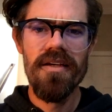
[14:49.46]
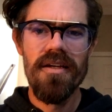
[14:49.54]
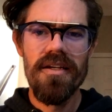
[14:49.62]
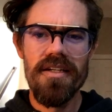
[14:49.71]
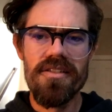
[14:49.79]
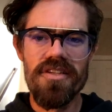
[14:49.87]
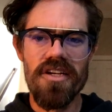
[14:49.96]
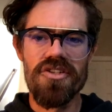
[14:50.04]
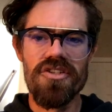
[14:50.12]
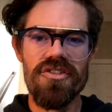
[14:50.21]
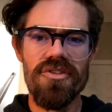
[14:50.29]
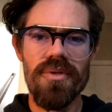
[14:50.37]
In
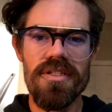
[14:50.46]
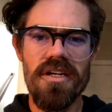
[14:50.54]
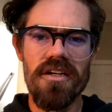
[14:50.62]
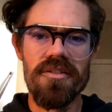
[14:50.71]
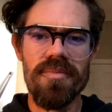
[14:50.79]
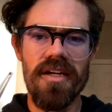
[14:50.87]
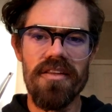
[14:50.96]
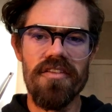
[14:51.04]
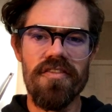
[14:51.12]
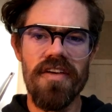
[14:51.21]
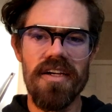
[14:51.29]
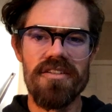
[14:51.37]
section 2, we talked about the
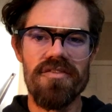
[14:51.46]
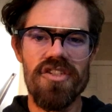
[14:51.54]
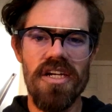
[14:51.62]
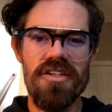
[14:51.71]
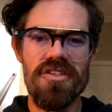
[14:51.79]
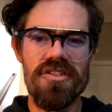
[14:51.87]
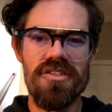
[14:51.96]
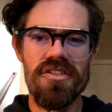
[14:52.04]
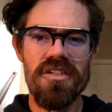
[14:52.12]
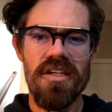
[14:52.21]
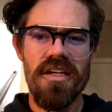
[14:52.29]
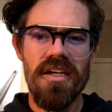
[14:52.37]
effects of changes
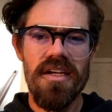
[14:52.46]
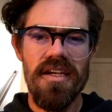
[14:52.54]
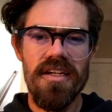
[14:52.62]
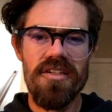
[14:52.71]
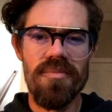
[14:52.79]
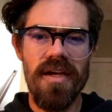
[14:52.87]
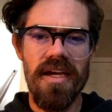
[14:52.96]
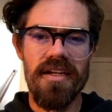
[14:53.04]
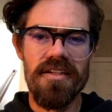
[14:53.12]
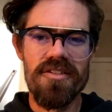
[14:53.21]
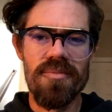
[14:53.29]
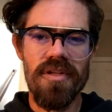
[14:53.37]
in demand
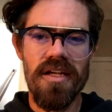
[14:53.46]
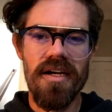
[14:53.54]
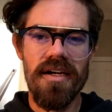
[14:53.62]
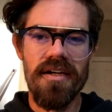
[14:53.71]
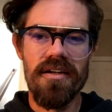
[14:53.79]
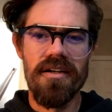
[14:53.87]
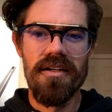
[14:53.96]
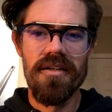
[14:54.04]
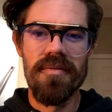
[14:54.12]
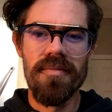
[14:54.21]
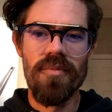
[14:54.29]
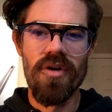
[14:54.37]
and supply
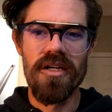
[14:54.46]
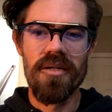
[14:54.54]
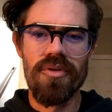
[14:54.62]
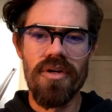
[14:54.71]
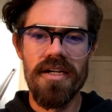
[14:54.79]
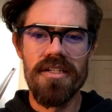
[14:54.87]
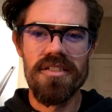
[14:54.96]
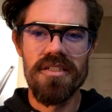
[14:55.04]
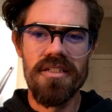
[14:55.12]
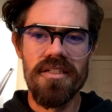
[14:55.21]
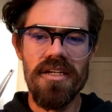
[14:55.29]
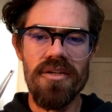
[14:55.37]
on market price
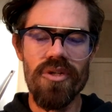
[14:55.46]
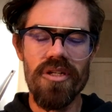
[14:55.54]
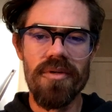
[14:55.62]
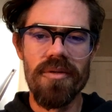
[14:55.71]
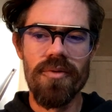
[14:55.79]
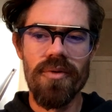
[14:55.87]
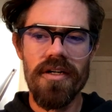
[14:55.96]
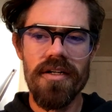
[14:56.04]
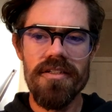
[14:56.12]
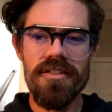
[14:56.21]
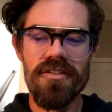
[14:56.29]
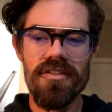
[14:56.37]
and equilibrium
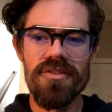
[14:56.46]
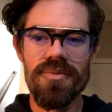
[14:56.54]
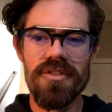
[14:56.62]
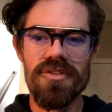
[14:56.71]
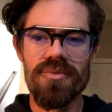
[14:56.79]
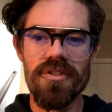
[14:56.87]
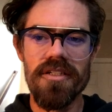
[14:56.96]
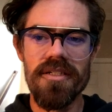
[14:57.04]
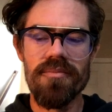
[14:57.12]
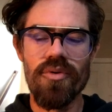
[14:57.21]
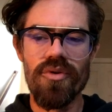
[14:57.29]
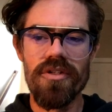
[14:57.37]
quantity. So this one's really
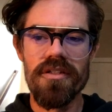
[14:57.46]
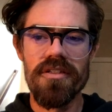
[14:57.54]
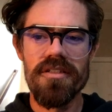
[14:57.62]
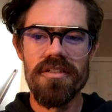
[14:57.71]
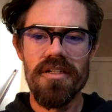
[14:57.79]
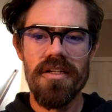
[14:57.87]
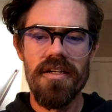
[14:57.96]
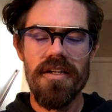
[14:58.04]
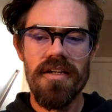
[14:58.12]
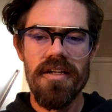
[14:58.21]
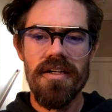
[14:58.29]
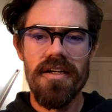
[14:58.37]
important.
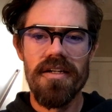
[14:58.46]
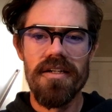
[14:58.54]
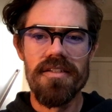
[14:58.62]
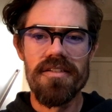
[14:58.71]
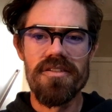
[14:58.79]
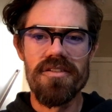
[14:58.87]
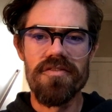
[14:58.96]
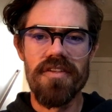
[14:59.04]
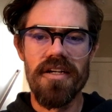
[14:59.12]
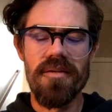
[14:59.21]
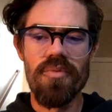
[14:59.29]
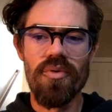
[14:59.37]
This is a
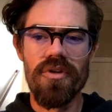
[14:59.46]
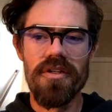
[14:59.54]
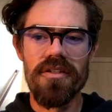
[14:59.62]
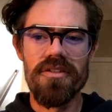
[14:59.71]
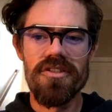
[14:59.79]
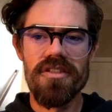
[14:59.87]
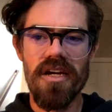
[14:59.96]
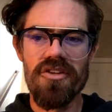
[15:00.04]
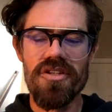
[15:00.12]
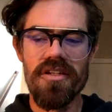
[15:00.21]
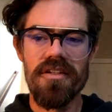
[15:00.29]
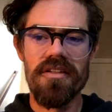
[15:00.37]
very important
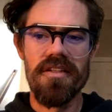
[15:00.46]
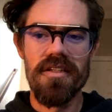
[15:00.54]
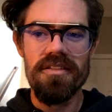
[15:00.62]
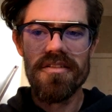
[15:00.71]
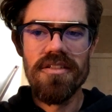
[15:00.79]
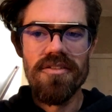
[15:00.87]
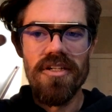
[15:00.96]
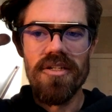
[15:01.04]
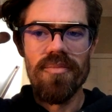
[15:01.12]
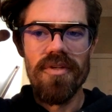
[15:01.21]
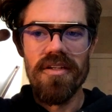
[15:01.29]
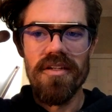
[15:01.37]
section that you need
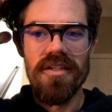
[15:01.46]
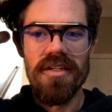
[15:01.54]
to be